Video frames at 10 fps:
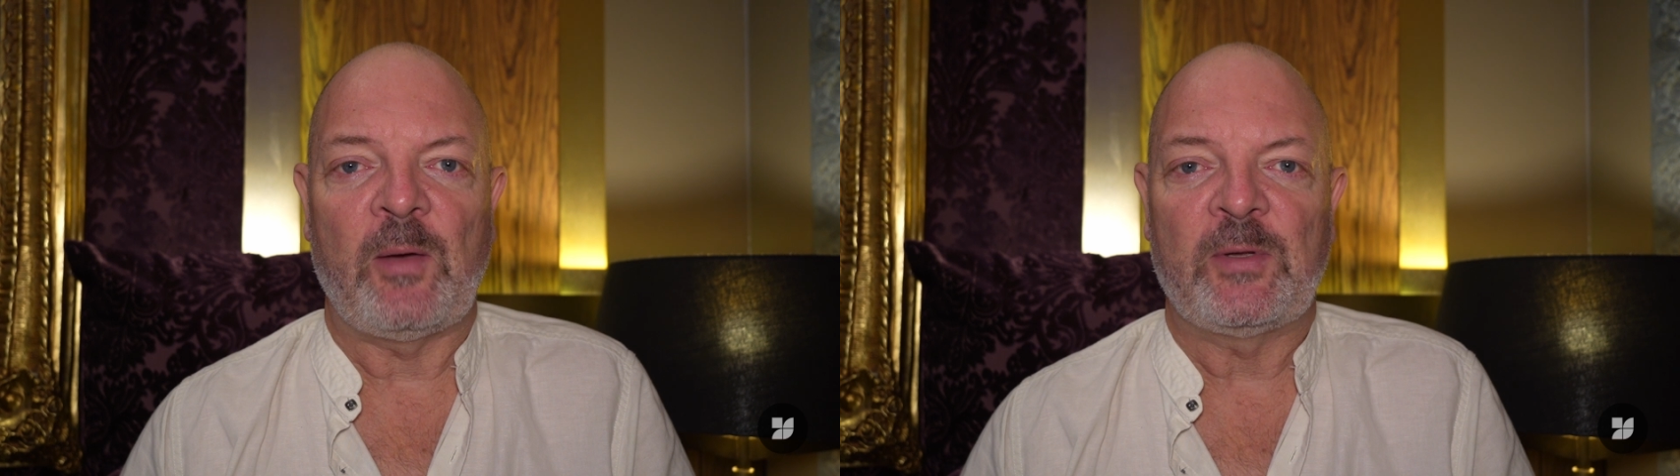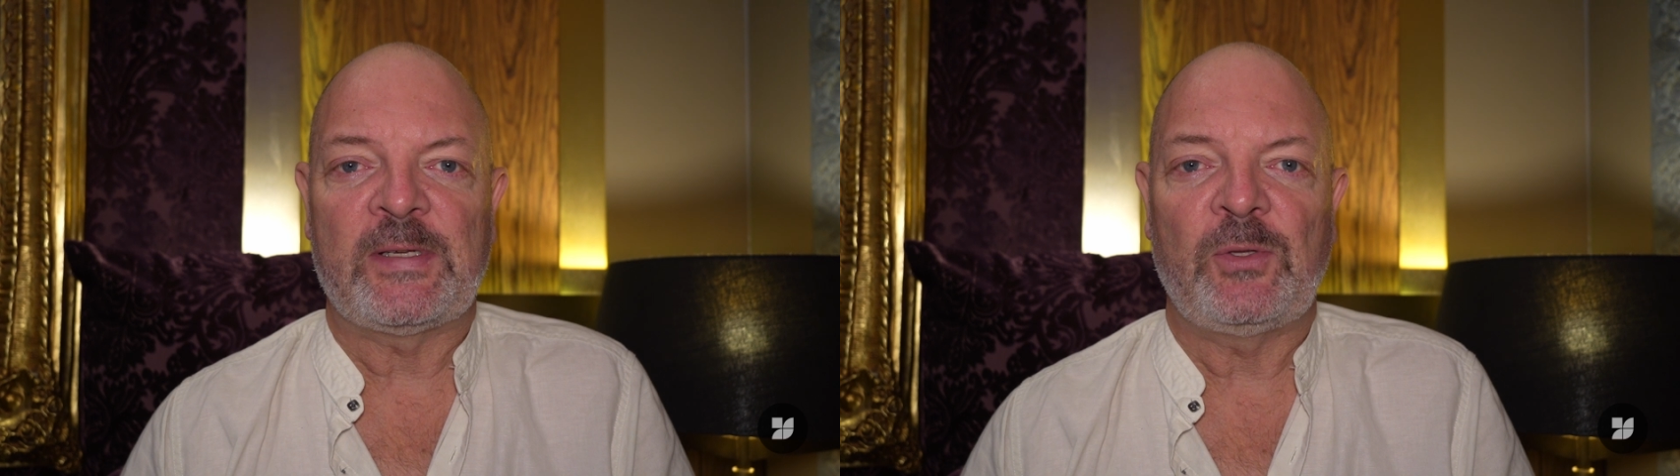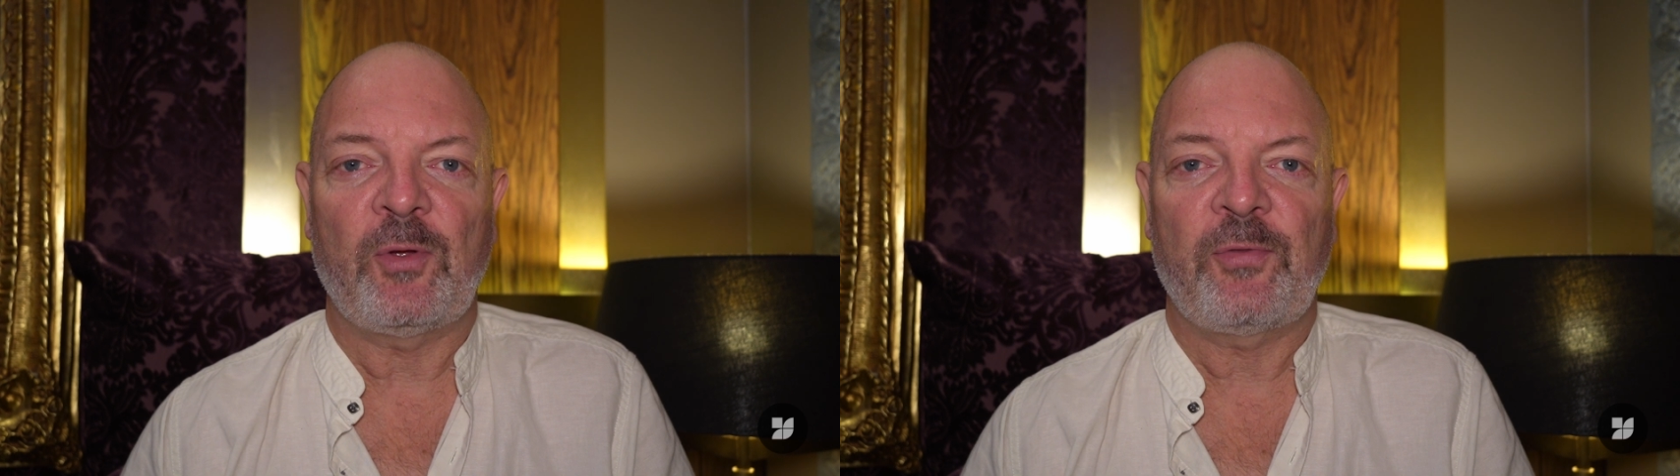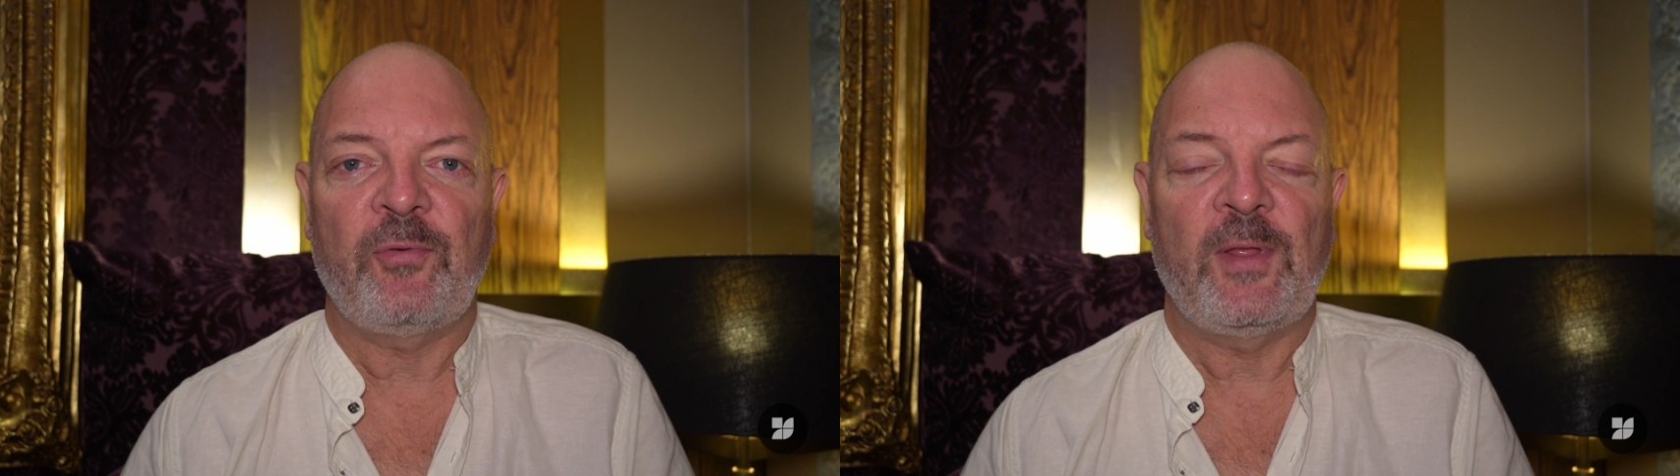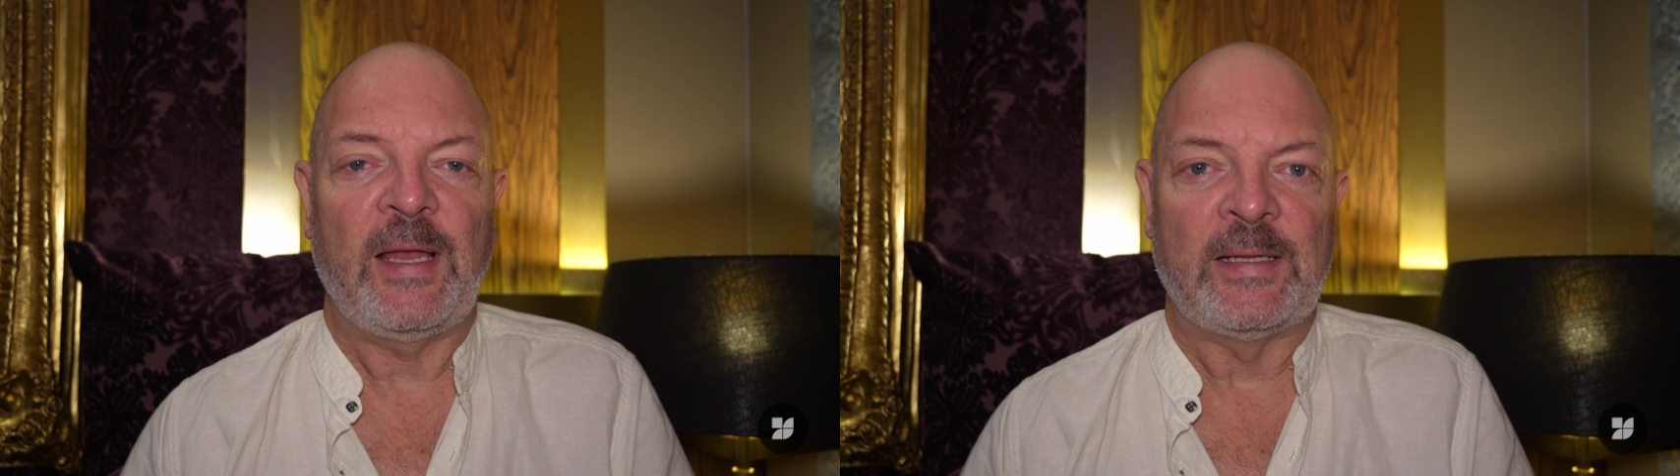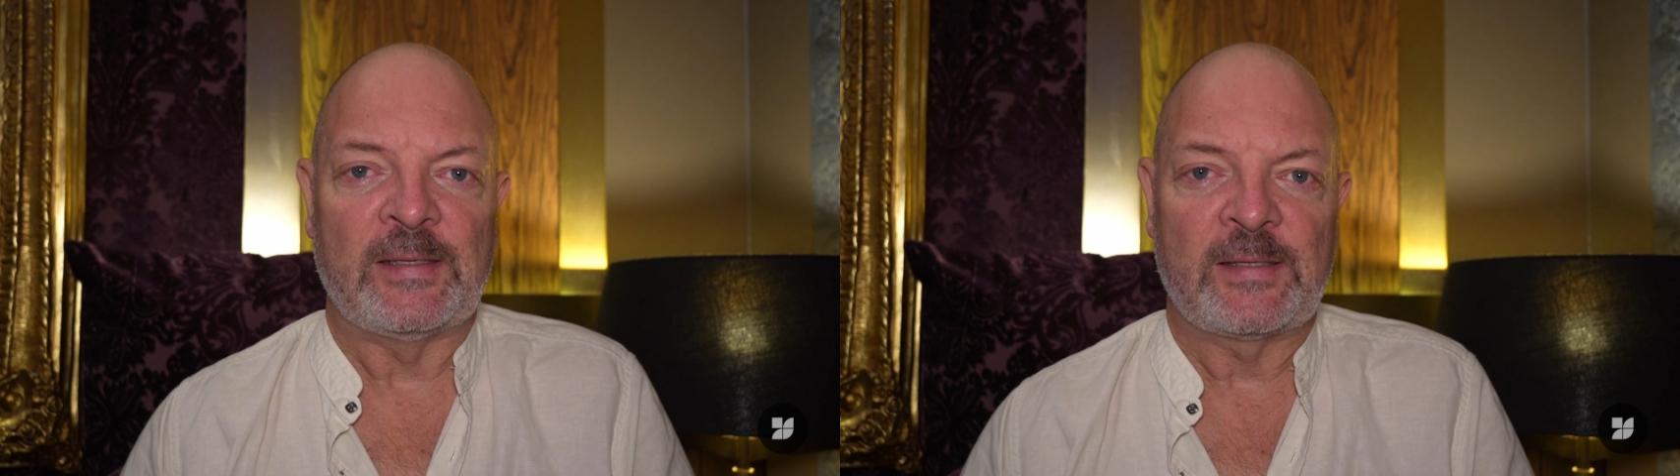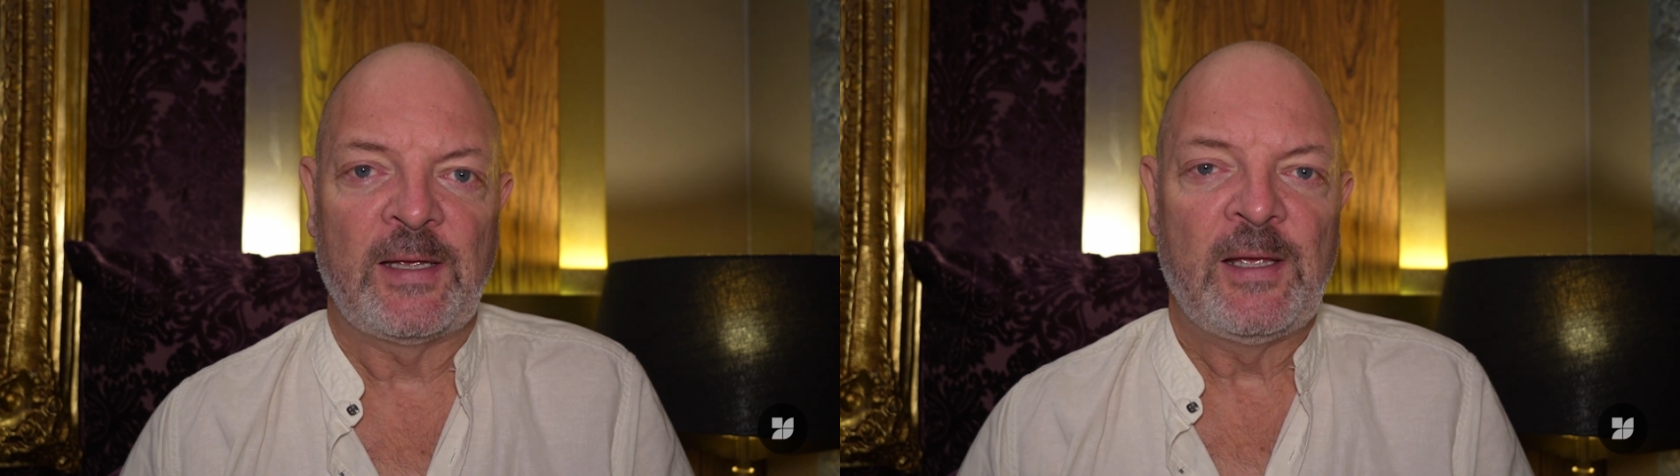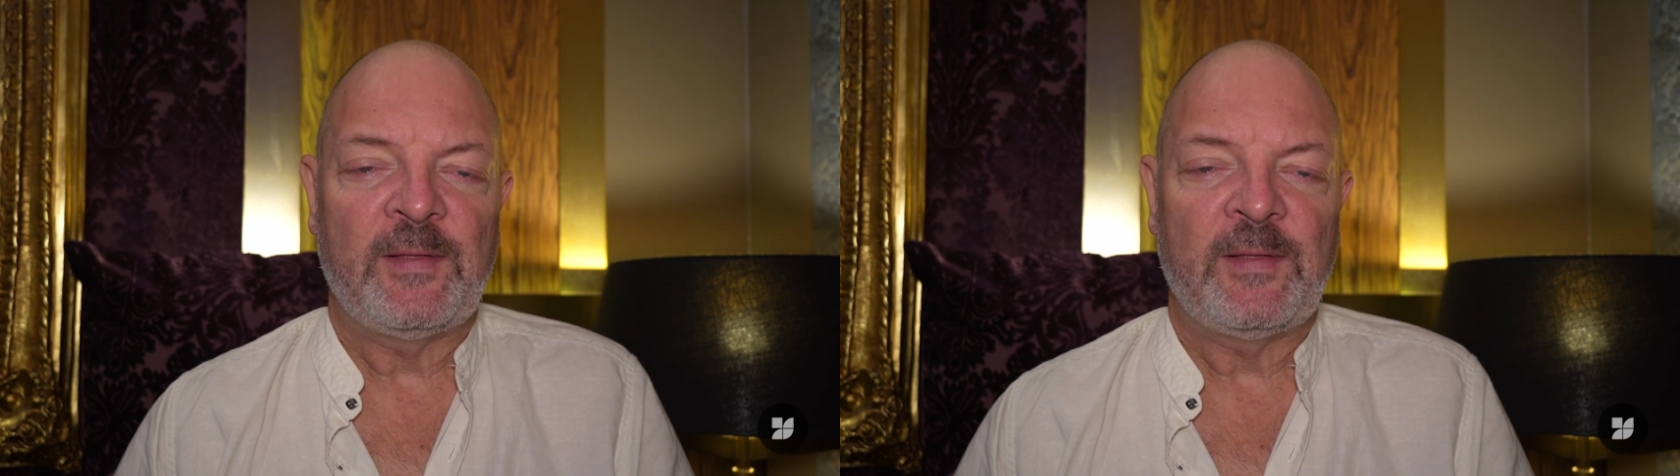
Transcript: which is look through the lens.